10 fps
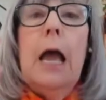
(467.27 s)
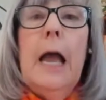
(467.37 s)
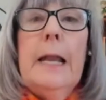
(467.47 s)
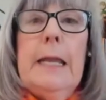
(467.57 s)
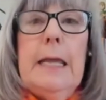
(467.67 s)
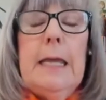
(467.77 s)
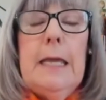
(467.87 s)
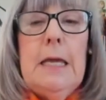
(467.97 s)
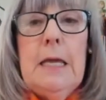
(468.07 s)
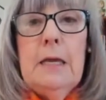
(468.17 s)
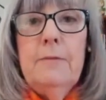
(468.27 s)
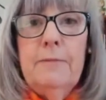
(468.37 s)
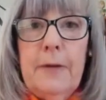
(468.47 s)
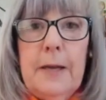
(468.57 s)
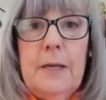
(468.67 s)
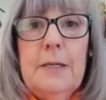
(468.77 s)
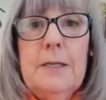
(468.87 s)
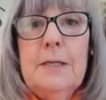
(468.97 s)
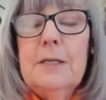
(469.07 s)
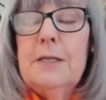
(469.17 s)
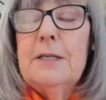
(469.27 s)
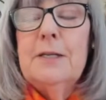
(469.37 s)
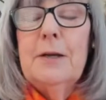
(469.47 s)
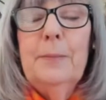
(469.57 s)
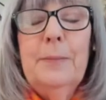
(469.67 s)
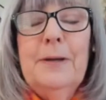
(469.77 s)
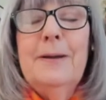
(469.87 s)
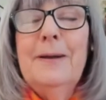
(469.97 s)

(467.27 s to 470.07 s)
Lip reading: And he invented some